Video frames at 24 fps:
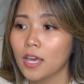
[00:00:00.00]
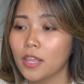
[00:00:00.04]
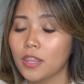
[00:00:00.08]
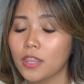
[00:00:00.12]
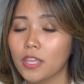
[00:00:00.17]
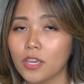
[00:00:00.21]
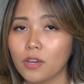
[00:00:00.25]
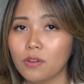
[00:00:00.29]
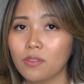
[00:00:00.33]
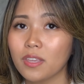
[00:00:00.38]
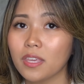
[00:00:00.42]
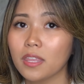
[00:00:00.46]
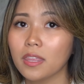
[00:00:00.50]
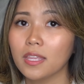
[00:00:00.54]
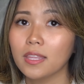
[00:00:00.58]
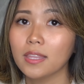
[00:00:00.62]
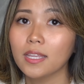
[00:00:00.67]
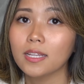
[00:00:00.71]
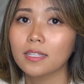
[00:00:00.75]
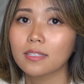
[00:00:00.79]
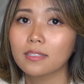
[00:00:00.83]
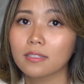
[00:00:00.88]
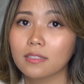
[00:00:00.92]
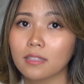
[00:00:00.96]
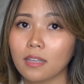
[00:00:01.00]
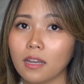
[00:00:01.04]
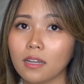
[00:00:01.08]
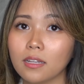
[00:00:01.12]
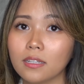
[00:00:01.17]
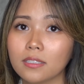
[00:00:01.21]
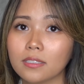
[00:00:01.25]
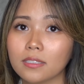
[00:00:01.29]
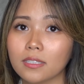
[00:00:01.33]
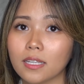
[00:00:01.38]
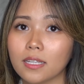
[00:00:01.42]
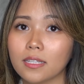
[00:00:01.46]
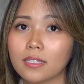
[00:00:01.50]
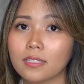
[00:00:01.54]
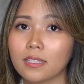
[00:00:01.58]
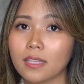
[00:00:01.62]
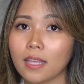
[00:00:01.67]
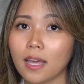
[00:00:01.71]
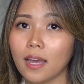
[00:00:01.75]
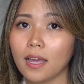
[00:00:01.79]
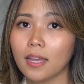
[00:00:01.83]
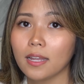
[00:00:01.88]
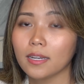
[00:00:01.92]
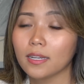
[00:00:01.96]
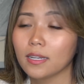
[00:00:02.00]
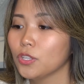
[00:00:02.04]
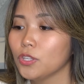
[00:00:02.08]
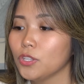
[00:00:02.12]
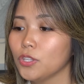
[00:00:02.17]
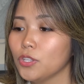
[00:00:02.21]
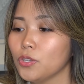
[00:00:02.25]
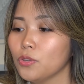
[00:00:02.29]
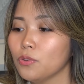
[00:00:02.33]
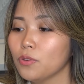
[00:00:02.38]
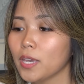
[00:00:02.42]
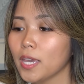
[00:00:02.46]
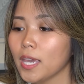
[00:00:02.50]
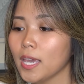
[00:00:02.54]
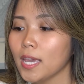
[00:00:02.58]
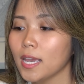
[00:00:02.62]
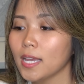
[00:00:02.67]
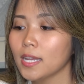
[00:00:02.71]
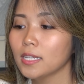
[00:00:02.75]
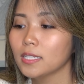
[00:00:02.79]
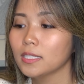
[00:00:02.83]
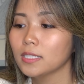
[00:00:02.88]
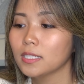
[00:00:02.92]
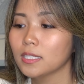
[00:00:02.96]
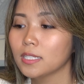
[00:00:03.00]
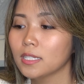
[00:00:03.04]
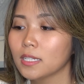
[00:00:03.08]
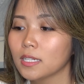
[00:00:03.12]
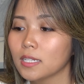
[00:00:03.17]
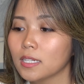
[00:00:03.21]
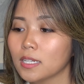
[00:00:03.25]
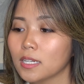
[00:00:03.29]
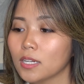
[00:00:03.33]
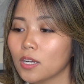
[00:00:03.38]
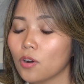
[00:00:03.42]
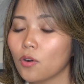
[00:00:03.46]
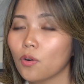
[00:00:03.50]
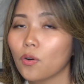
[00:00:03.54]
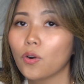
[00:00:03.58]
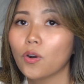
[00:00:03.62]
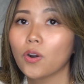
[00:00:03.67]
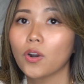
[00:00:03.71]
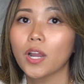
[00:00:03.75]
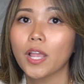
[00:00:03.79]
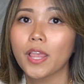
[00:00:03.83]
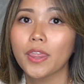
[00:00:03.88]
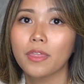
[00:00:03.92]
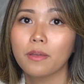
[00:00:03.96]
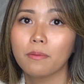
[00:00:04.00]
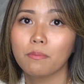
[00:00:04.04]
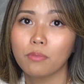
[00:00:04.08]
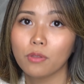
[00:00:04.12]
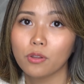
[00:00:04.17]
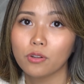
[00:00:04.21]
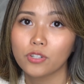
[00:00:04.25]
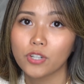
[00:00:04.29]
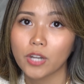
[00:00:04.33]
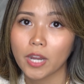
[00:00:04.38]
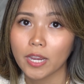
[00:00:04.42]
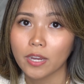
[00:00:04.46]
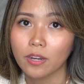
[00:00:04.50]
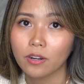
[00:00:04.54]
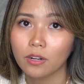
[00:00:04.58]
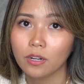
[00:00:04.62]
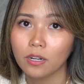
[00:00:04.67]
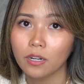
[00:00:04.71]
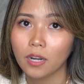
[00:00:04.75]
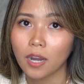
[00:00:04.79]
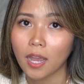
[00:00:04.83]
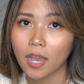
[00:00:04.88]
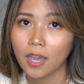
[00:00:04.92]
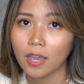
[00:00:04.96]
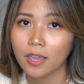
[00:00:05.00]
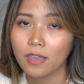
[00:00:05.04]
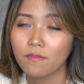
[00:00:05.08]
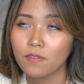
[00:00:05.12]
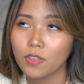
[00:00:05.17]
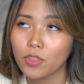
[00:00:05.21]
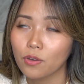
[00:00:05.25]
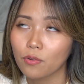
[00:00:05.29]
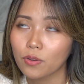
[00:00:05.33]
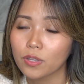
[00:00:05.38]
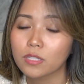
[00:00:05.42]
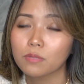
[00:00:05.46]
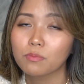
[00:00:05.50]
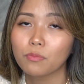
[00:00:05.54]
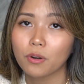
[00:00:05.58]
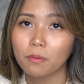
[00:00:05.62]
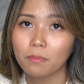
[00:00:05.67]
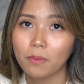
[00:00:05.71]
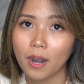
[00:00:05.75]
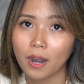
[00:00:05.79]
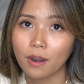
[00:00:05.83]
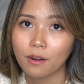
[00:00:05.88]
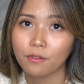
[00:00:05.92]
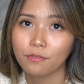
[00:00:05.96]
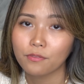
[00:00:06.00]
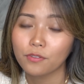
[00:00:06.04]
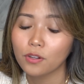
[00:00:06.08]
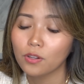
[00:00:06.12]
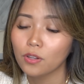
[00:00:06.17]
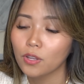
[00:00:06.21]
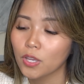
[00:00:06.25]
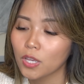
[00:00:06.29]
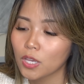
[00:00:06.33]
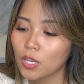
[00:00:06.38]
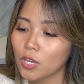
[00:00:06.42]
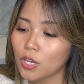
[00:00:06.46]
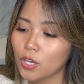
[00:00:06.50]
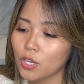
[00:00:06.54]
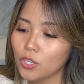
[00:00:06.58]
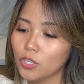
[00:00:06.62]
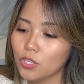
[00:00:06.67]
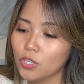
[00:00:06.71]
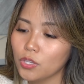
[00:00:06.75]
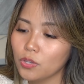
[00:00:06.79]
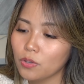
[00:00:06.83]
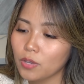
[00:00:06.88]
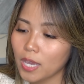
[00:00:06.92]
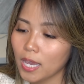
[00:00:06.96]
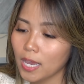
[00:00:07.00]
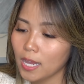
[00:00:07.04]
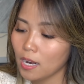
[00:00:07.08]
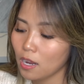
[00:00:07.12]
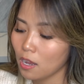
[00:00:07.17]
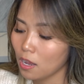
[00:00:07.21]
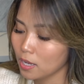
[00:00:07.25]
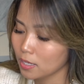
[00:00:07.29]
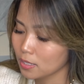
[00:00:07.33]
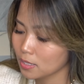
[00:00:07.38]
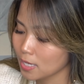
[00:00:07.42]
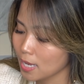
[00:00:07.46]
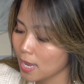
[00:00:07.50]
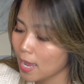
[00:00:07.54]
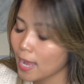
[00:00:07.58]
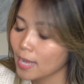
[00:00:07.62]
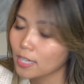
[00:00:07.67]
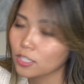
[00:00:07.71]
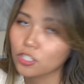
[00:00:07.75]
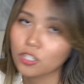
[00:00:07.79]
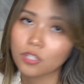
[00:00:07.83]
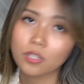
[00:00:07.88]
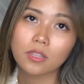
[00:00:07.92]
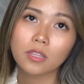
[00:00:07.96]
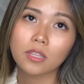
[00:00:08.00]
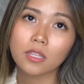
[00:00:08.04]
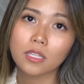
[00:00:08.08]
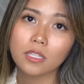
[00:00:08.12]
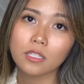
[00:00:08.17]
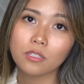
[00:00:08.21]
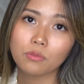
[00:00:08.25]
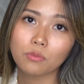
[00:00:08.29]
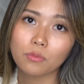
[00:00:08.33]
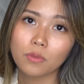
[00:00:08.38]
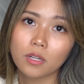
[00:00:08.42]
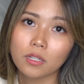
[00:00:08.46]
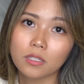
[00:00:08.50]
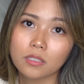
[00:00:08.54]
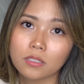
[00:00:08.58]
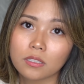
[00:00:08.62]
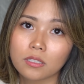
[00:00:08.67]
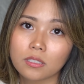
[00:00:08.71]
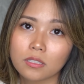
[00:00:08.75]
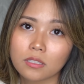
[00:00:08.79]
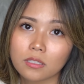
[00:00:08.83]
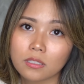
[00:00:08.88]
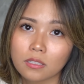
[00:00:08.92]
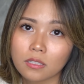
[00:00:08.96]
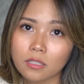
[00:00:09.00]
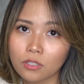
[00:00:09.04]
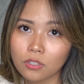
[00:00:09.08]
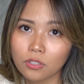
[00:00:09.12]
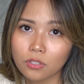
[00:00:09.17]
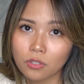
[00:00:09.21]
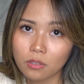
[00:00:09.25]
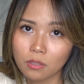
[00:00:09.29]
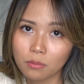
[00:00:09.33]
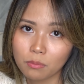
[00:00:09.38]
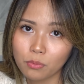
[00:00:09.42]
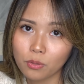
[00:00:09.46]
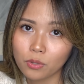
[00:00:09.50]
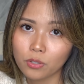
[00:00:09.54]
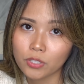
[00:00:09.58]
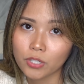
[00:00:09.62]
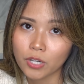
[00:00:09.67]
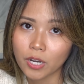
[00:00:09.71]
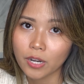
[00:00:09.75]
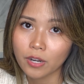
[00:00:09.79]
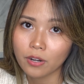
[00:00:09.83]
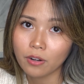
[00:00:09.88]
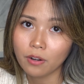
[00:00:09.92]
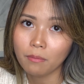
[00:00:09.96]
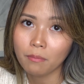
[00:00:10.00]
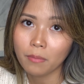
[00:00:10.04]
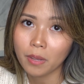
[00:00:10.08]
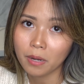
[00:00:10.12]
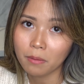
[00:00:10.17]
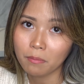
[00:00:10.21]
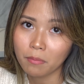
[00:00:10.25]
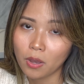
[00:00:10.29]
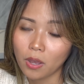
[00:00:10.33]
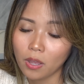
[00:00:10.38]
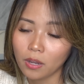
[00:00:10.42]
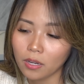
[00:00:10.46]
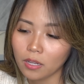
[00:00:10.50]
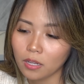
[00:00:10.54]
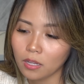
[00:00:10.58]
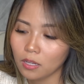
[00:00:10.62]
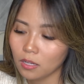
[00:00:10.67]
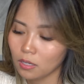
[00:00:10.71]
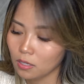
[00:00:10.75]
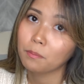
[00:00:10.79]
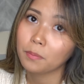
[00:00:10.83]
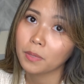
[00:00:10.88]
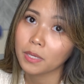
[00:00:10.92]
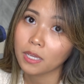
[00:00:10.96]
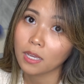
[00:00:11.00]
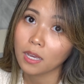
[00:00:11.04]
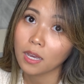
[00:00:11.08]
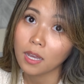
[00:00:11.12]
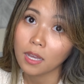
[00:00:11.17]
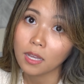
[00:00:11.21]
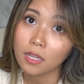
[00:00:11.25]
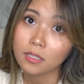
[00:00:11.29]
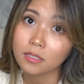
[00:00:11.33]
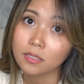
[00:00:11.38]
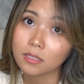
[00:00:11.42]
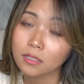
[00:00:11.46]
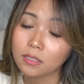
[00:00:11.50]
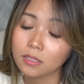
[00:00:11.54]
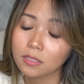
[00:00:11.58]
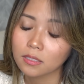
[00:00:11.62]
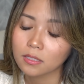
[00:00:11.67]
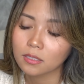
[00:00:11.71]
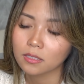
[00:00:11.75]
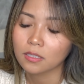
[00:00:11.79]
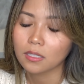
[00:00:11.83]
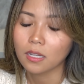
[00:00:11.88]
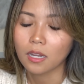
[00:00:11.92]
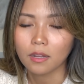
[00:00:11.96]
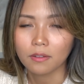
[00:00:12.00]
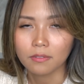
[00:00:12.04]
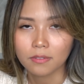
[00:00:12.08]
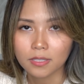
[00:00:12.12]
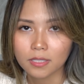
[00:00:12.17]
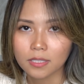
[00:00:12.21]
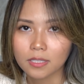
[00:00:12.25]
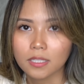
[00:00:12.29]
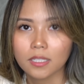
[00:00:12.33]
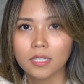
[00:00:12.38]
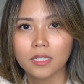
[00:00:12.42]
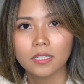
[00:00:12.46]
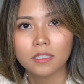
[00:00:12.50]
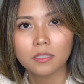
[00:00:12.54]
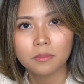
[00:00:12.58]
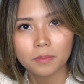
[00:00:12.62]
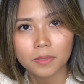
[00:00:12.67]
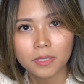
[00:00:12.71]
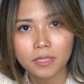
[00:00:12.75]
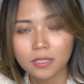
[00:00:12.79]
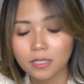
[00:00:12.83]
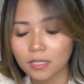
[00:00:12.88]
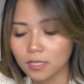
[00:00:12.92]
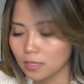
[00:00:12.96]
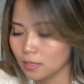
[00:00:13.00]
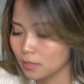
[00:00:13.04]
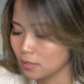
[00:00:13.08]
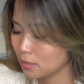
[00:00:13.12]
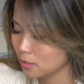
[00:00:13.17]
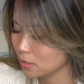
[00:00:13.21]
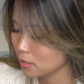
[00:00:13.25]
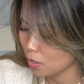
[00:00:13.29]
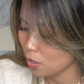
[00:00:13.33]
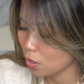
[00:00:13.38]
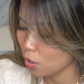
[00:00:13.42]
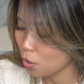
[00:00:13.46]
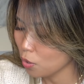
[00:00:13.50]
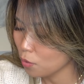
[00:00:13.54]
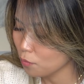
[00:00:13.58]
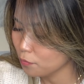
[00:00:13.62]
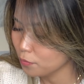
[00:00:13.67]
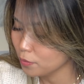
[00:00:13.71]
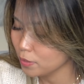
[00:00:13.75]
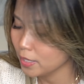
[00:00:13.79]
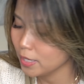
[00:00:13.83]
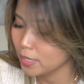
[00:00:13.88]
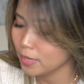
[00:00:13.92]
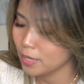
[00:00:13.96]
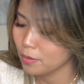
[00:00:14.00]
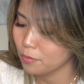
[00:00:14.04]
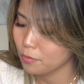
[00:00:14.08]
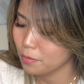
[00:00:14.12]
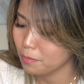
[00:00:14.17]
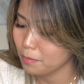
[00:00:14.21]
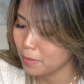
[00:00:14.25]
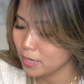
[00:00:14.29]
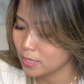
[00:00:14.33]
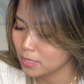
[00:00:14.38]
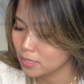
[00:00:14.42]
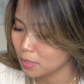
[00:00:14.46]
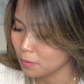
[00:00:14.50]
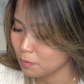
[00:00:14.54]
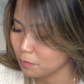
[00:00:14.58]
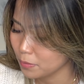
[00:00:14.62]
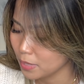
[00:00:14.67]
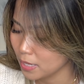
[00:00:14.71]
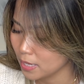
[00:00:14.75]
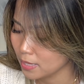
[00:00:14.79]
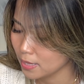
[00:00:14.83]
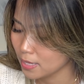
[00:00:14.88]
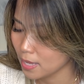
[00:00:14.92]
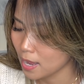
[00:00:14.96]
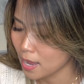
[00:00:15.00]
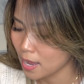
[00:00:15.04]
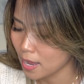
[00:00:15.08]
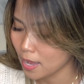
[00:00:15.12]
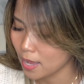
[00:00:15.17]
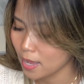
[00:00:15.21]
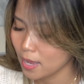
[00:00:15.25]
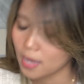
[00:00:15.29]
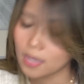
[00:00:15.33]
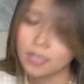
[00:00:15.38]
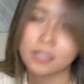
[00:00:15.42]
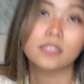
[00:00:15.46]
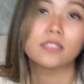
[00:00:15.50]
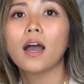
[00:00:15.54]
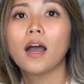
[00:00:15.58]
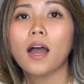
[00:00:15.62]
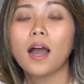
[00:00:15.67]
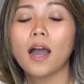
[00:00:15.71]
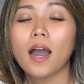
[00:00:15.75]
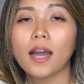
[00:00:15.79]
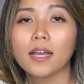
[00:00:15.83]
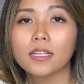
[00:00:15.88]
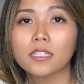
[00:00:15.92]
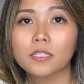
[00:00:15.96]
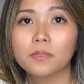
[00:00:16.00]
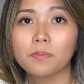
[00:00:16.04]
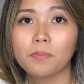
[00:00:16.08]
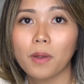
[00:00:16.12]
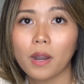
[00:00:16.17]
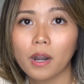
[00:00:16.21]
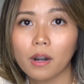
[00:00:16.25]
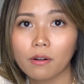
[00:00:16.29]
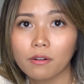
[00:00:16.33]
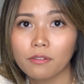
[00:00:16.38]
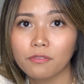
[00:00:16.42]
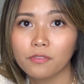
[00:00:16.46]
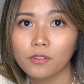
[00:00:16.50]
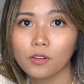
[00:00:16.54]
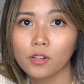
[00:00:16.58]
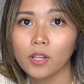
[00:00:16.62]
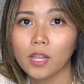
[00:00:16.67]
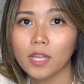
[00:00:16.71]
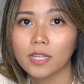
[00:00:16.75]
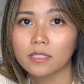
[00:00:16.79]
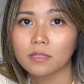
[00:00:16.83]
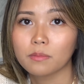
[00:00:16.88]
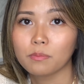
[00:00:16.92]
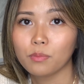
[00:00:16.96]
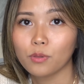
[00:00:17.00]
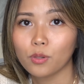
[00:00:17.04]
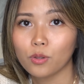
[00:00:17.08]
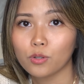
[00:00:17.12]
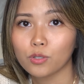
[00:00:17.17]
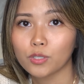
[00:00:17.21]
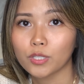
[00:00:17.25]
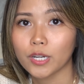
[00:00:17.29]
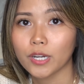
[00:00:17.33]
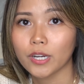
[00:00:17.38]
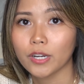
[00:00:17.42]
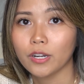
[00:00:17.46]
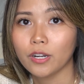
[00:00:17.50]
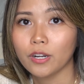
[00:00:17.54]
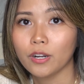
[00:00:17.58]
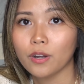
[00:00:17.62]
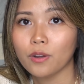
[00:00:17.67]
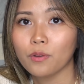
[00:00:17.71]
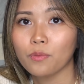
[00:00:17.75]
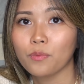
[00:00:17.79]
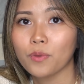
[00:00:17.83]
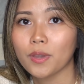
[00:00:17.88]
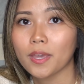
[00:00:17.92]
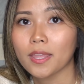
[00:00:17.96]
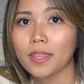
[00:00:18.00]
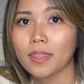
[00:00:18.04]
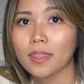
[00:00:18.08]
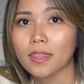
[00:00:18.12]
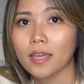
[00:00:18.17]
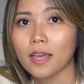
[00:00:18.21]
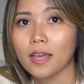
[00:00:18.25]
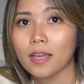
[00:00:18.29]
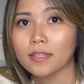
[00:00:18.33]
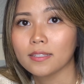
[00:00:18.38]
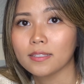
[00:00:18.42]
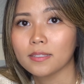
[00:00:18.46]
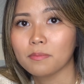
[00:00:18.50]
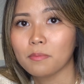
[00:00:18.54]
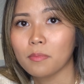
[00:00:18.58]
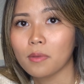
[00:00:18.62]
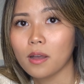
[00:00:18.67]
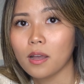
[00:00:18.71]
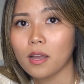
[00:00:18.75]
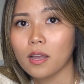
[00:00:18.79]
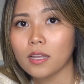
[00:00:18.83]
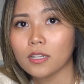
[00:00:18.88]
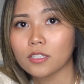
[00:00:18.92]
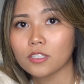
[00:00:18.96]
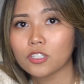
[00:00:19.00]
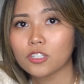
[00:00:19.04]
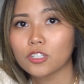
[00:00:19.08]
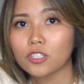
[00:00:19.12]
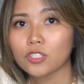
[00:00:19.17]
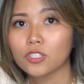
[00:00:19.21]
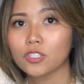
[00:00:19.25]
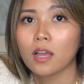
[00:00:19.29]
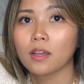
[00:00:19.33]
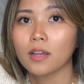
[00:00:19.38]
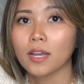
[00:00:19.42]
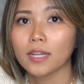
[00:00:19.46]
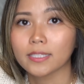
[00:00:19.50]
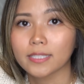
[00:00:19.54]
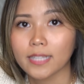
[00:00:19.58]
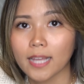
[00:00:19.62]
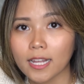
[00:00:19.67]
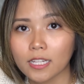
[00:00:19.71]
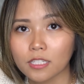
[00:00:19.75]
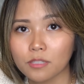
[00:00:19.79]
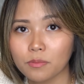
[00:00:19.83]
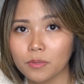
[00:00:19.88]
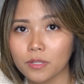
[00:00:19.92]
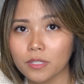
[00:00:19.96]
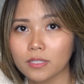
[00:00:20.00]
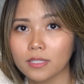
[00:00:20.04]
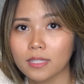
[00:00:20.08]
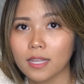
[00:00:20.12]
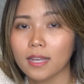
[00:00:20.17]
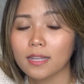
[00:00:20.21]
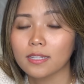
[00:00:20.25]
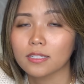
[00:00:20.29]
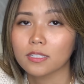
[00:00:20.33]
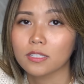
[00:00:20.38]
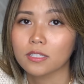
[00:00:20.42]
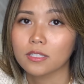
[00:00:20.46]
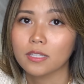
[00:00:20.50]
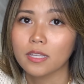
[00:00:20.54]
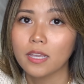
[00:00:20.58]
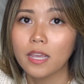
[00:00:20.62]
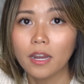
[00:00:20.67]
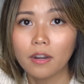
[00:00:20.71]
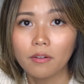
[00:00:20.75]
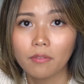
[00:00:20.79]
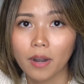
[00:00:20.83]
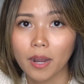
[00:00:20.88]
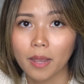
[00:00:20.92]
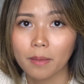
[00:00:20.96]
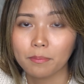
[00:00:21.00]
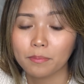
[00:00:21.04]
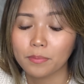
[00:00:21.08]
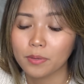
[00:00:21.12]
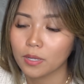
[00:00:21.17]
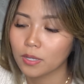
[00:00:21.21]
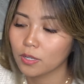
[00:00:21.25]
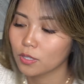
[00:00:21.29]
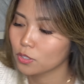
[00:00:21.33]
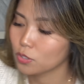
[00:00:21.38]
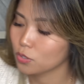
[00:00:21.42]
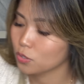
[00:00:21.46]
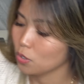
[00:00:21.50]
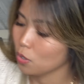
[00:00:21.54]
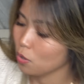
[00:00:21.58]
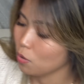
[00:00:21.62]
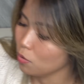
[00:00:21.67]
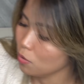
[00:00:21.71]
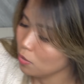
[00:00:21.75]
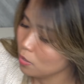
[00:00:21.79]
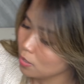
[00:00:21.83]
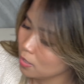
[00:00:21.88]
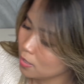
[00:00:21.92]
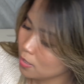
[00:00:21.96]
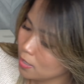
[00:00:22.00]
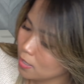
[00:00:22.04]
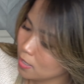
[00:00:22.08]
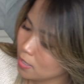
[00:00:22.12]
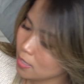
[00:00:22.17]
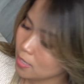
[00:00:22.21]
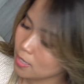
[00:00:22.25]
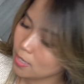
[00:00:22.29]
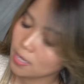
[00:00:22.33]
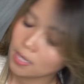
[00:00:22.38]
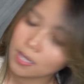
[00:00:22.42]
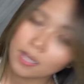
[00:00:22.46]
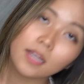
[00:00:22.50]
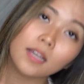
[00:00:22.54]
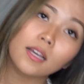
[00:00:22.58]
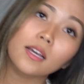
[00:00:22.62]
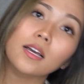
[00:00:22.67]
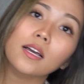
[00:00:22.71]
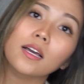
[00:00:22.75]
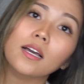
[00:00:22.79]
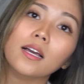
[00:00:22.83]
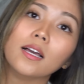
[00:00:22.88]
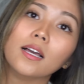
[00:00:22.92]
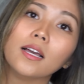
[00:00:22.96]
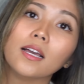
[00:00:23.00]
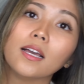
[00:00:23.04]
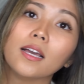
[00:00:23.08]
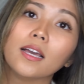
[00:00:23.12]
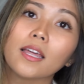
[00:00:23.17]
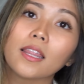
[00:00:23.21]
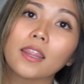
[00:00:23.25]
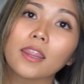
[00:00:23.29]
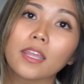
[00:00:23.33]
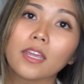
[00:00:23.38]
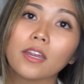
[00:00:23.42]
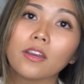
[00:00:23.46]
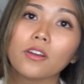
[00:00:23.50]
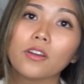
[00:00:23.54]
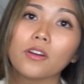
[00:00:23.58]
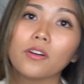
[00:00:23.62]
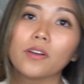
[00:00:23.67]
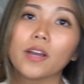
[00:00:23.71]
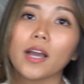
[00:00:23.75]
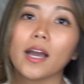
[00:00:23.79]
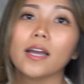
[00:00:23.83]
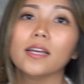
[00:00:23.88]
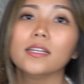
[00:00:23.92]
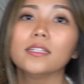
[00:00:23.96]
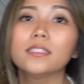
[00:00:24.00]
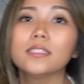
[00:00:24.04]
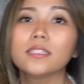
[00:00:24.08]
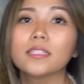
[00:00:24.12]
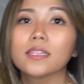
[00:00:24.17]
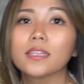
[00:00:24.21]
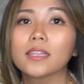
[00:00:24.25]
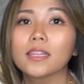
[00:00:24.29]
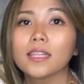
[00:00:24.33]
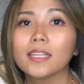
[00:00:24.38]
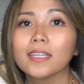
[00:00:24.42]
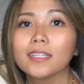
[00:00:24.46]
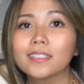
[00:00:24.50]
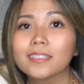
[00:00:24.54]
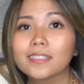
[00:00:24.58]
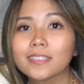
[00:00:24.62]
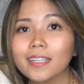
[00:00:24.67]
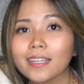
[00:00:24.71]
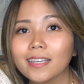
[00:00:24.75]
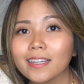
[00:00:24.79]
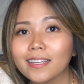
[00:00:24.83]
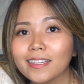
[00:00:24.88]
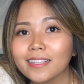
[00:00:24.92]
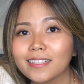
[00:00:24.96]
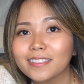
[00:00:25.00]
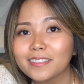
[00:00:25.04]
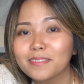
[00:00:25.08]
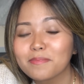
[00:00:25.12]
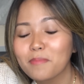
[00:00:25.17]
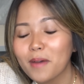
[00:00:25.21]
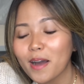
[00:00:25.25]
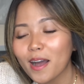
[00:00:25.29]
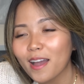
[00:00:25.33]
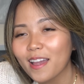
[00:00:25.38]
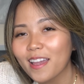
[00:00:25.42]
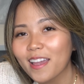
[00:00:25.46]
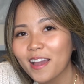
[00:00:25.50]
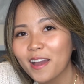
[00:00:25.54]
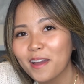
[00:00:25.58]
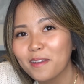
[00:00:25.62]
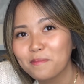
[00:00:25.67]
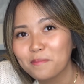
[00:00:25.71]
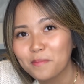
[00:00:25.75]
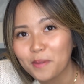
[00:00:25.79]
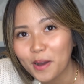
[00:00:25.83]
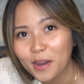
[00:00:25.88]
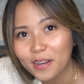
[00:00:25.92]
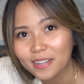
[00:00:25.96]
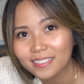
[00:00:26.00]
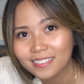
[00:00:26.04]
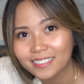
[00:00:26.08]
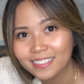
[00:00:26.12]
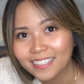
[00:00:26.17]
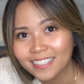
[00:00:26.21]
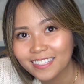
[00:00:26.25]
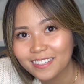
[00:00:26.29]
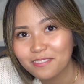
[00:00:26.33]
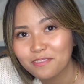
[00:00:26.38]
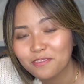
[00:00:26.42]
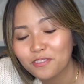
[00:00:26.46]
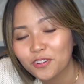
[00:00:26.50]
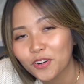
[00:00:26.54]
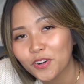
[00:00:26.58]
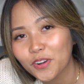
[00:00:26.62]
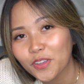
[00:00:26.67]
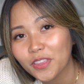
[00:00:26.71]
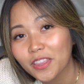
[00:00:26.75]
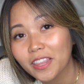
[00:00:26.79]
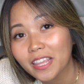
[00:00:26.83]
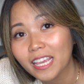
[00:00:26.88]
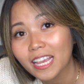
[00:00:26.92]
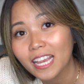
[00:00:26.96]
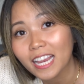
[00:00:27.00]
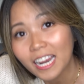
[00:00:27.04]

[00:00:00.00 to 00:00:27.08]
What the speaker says: the only thing that sucks is that you can't, or the blow dryer, even though it's more powerful, you cannot attach these ones to the blow dryer main body, because obviously it's business. Hopefully they would make something that is as powerful as the blow dryer with as much attachments as the Airwrap. So there you go, guys. This is my unboxing for the